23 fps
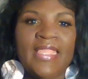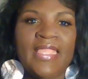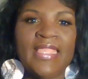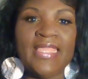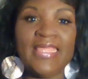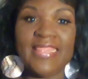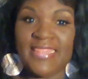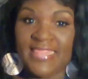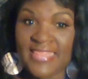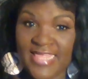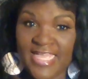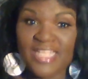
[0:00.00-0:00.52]

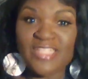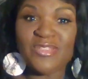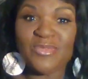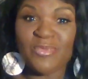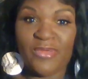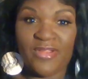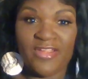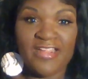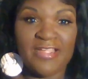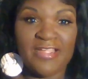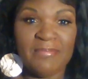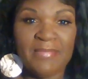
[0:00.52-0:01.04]
And that's
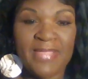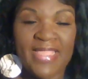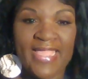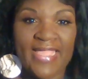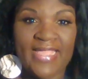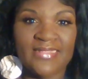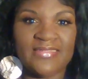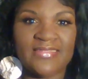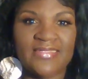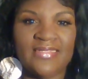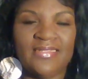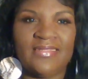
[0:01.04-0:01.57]
where I'm
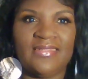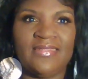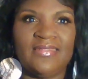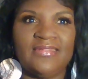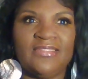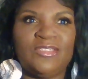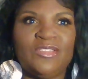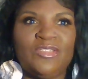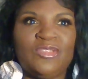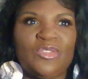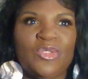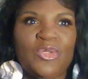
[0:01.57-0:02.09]
at.
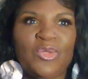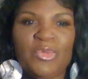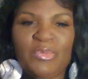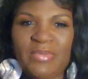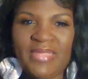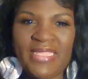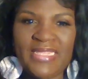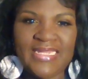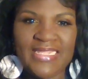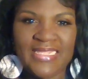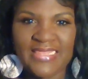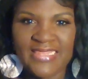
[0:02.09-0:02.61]
So
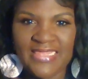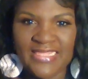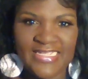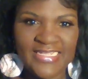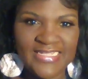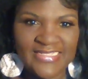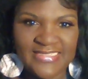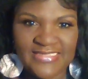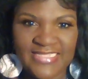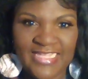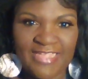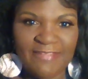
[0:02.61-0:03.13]
many
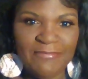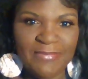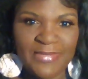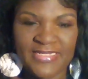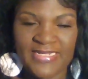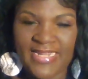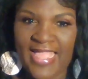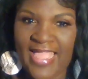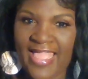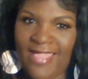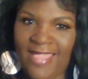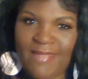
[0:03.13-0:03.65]
things have been
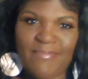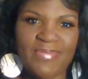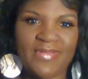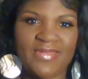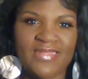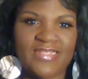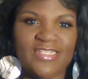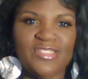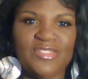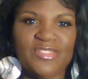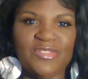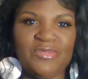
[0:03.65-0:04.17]

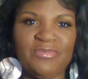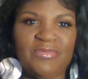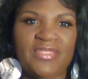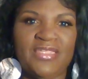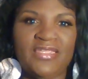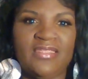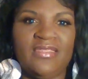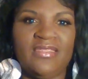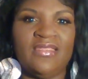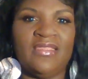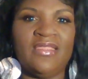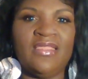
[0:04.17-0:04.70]
happening to
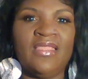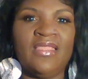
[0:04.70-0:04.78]
me